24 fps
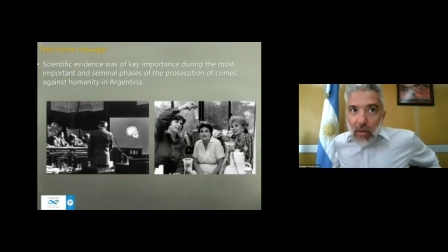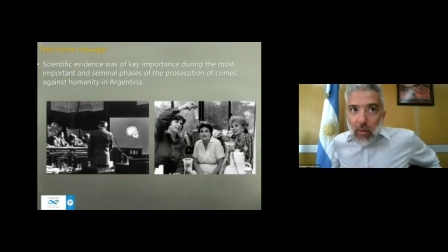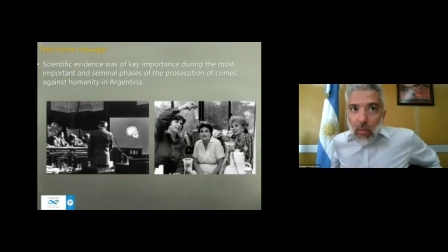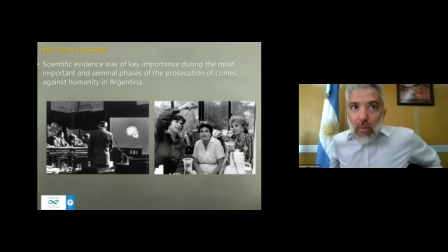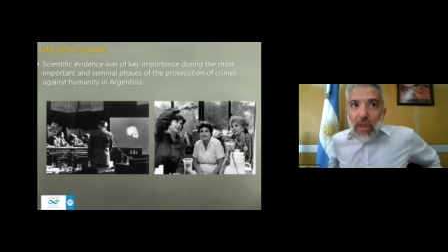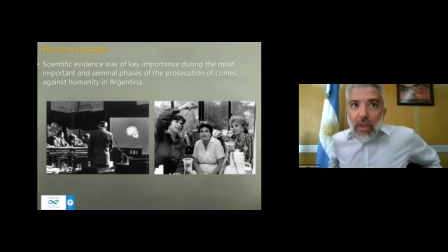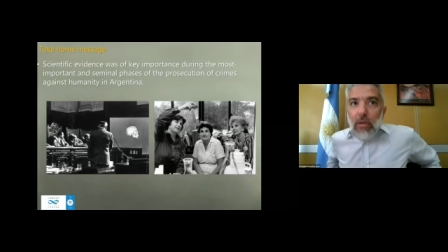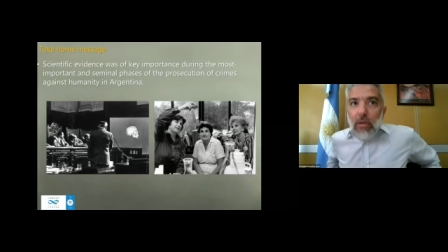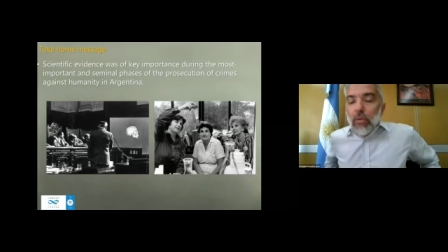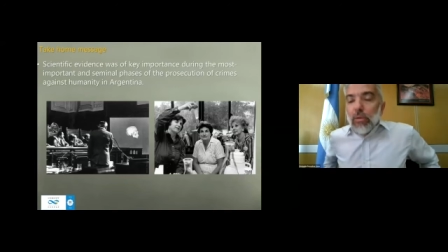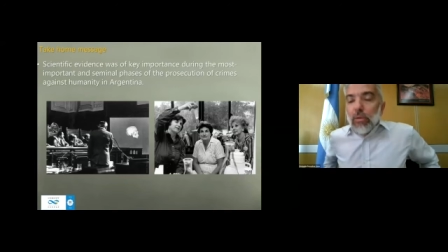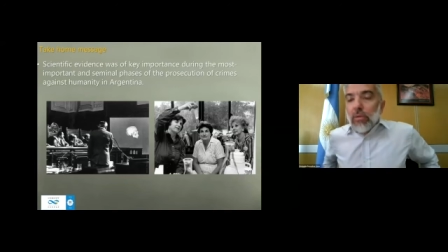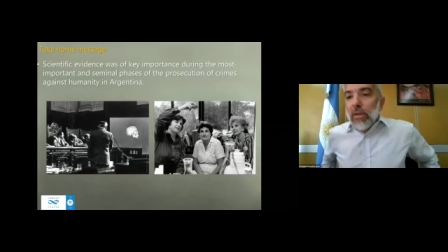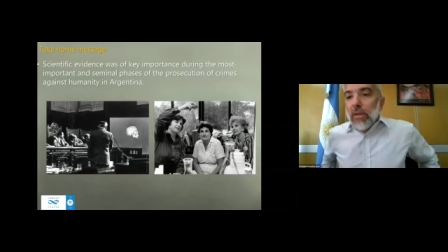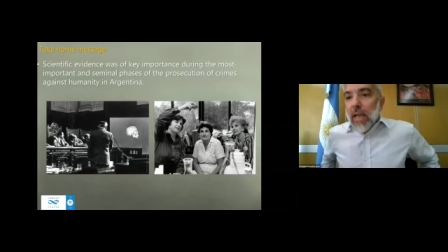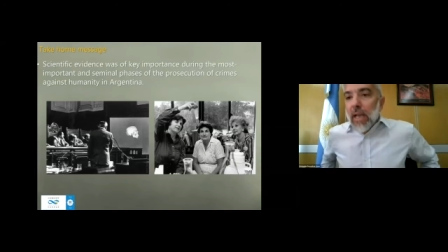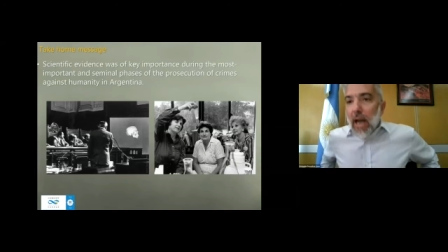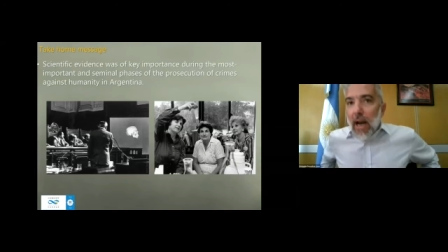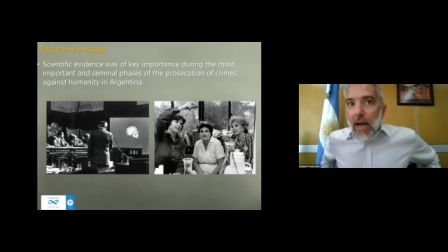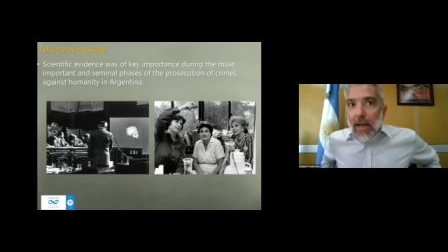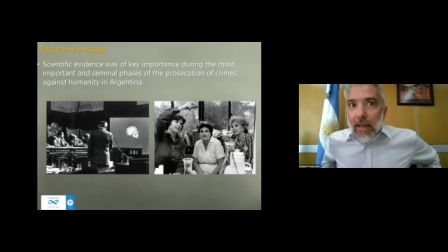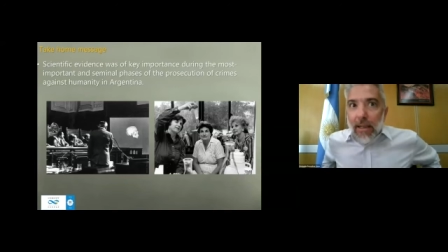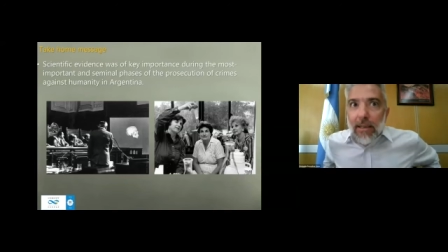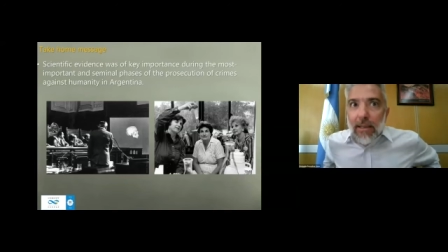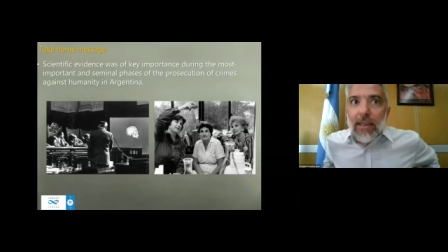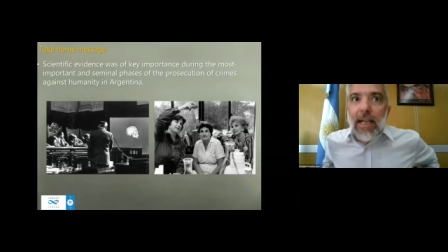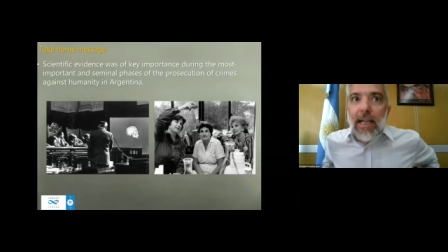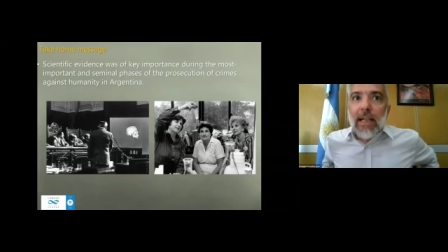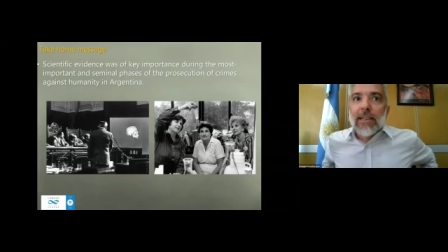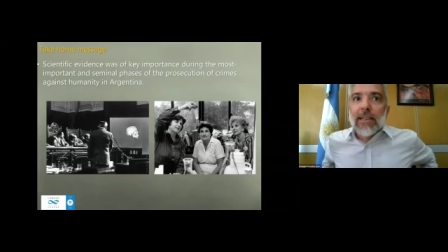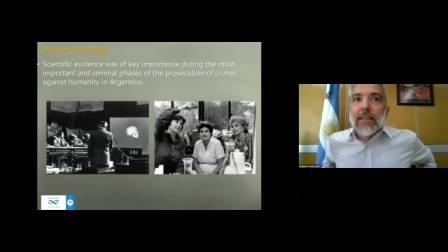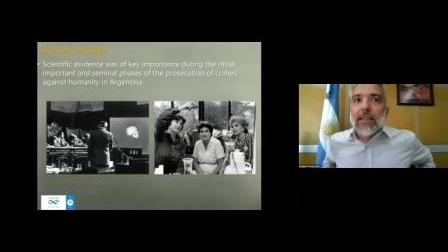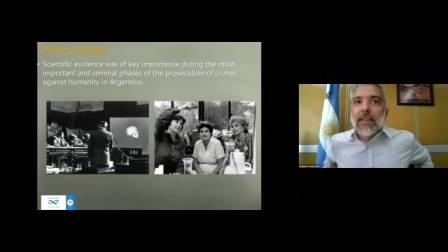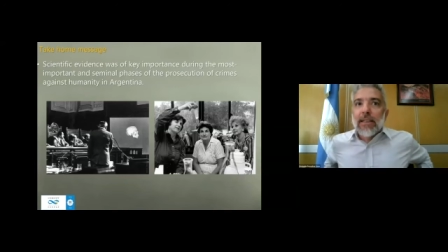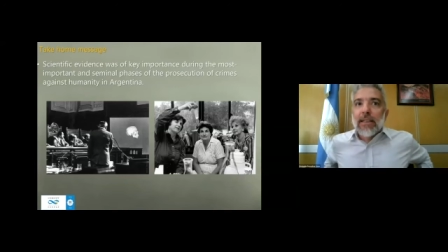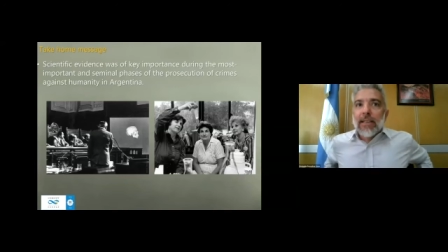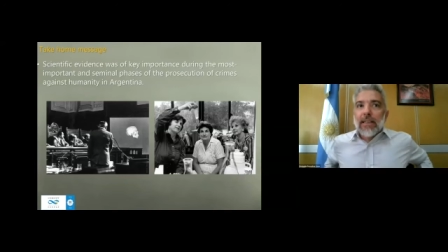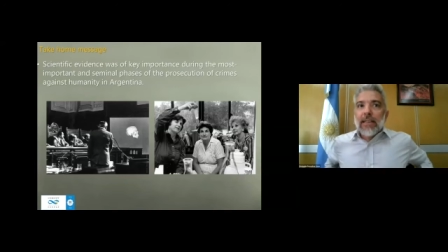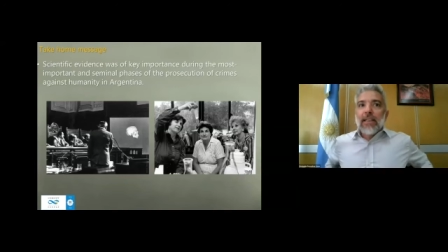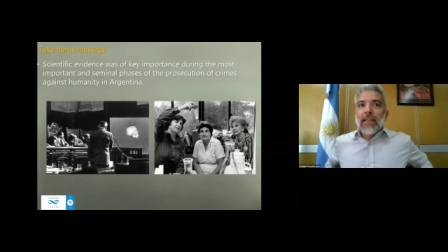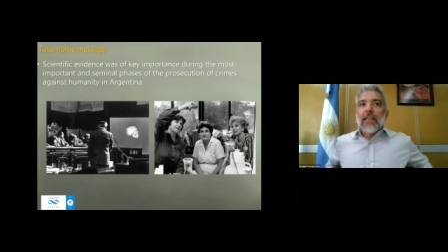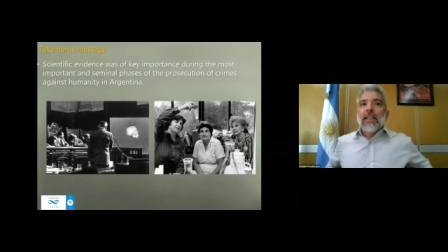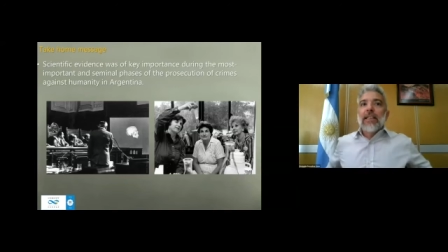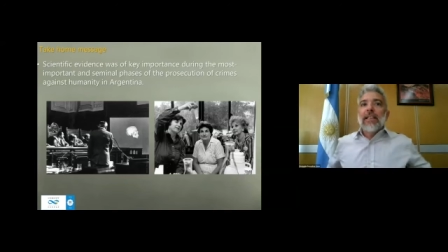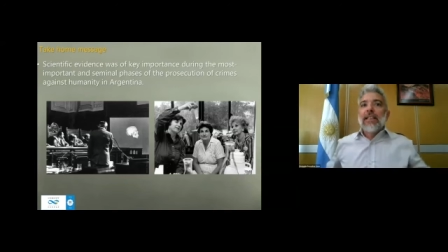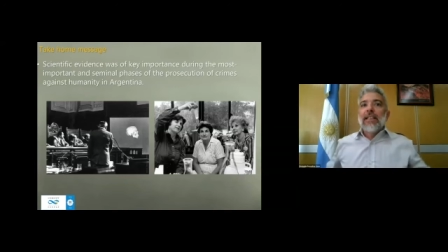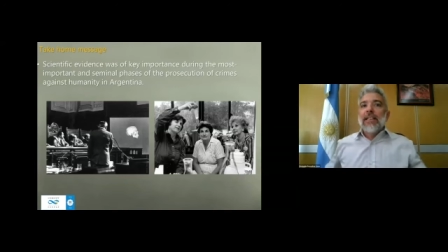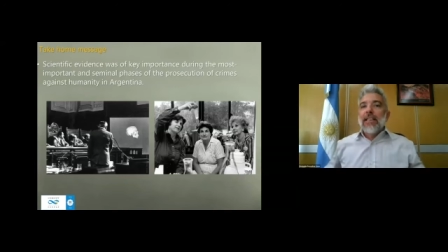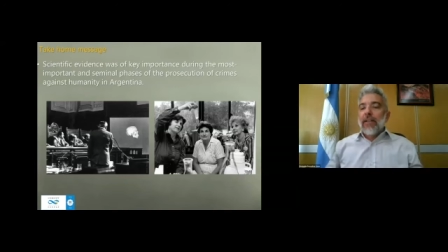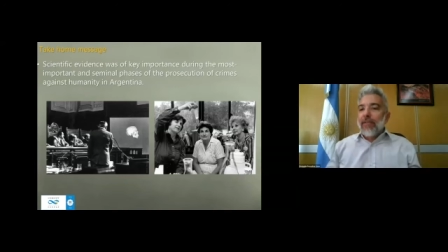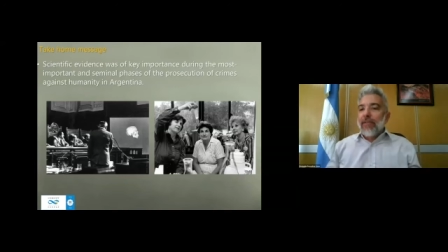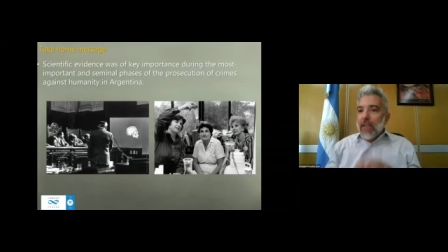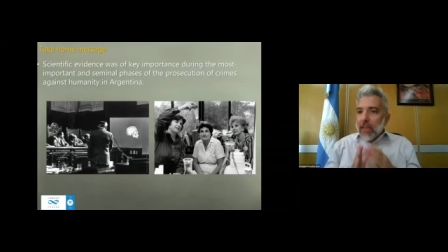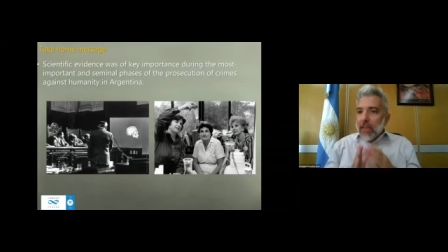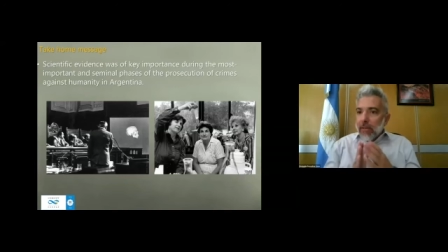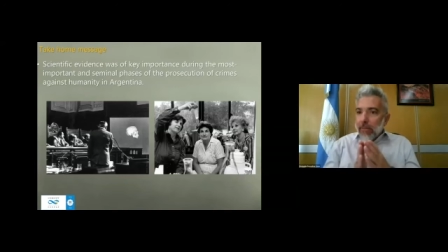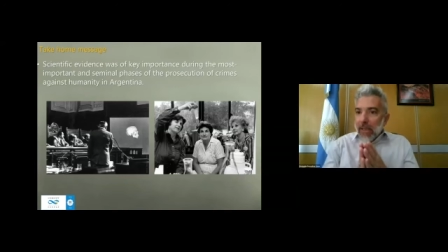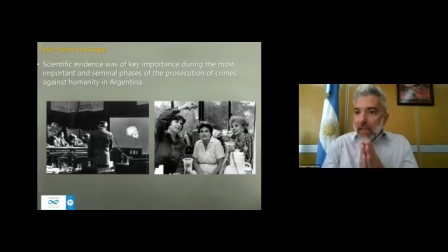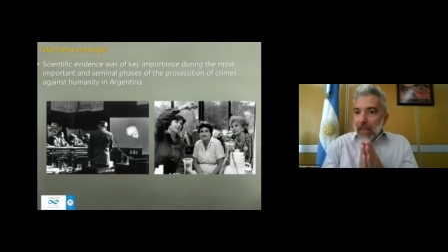We could argue that in the very